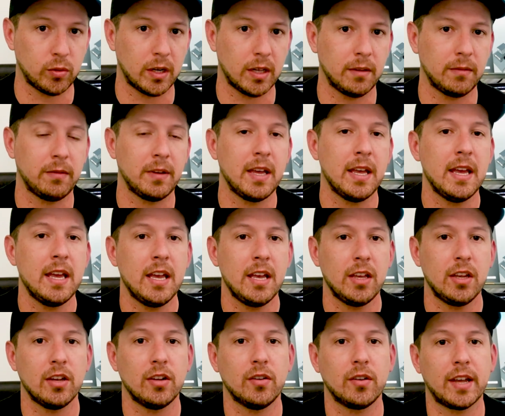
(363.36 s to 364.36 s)
twelve,
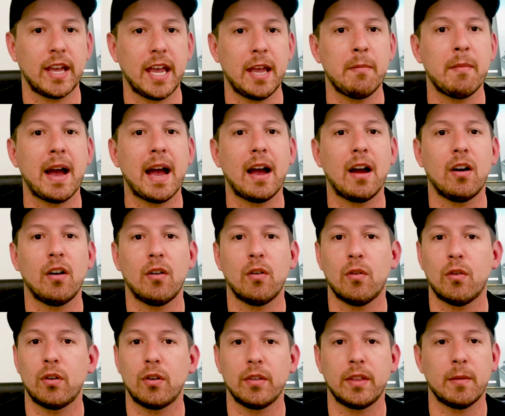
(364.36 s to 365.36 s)
you know, came out,
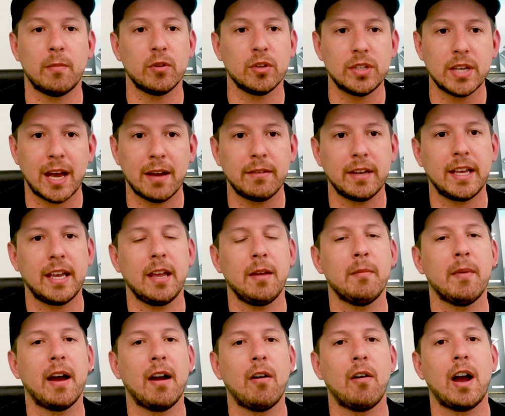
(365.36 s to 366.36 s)
or the Mojave
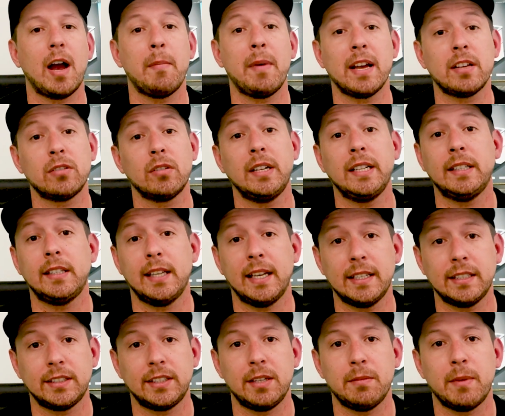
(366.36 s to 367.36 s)
came out, I'm actually
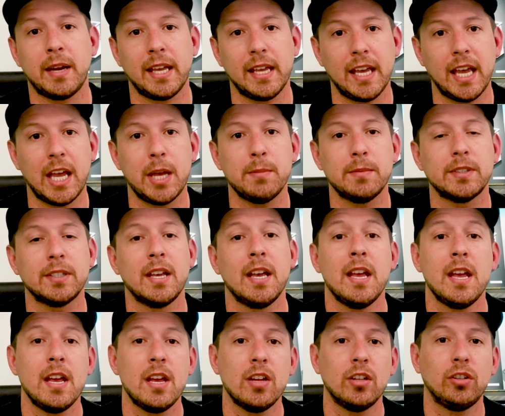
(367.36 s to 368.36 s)
testing my games
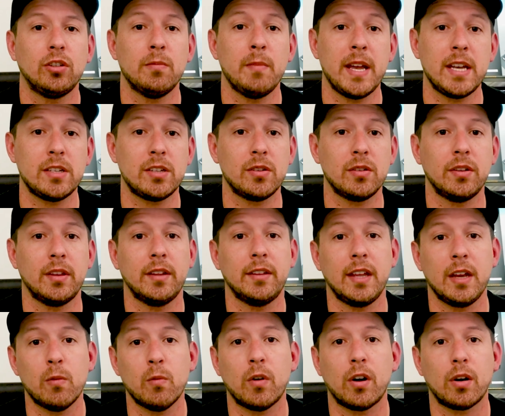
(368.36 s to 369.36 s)
to make sure that
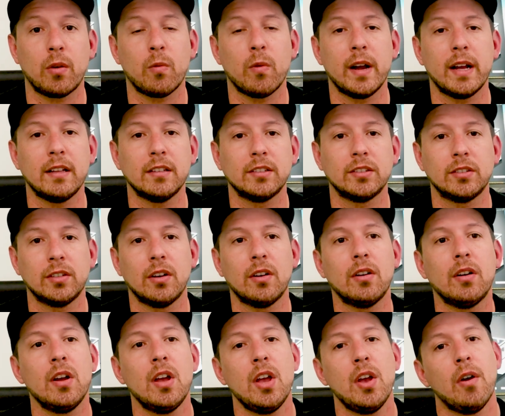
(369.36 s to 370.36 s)
they work well.
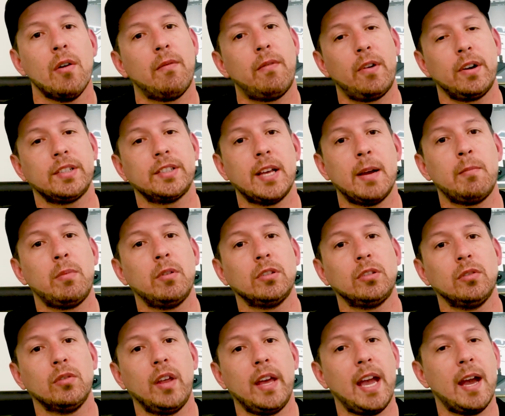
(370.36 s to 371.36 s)
So for example,
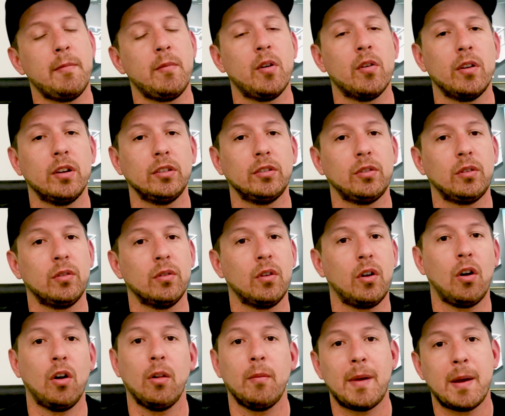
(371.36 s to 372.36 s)
today I'm going through
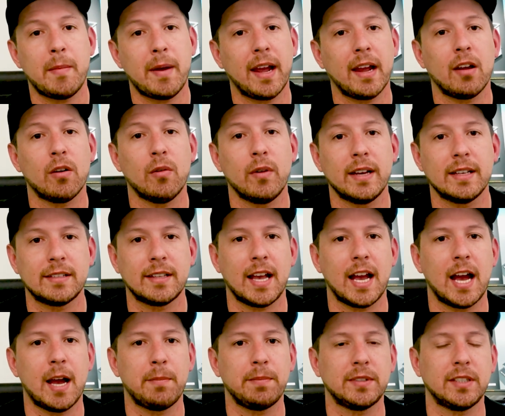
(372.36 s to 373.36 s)
all my macOS
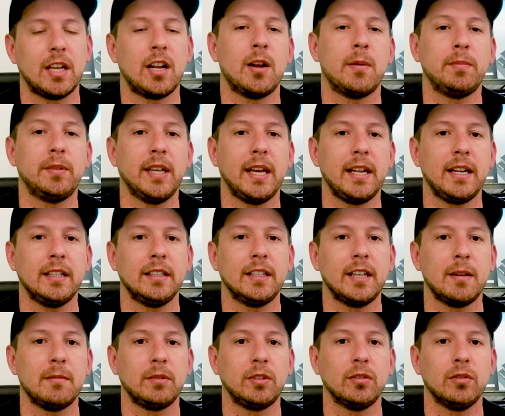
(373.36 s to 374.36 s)
apps and updating
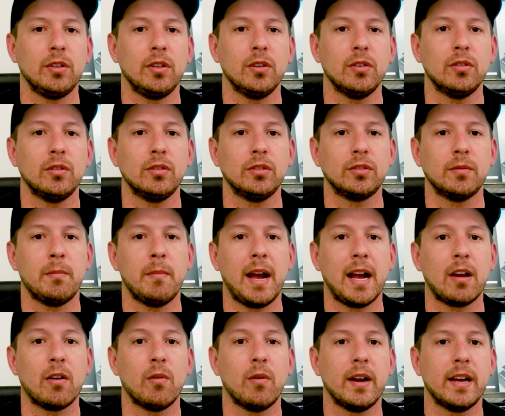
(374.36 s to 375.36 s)
them to use
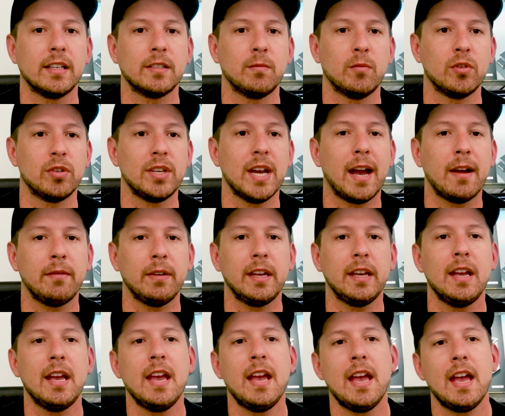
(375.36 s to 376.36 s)
macOS
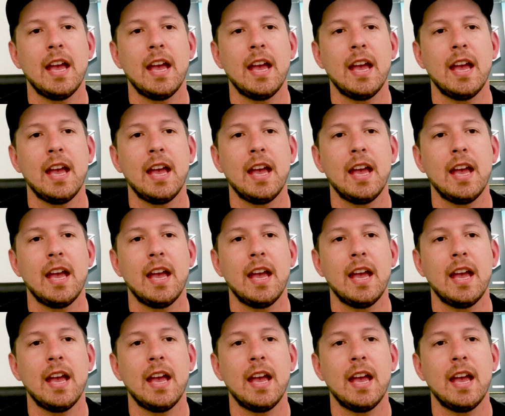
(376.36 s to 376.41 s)
Mojave.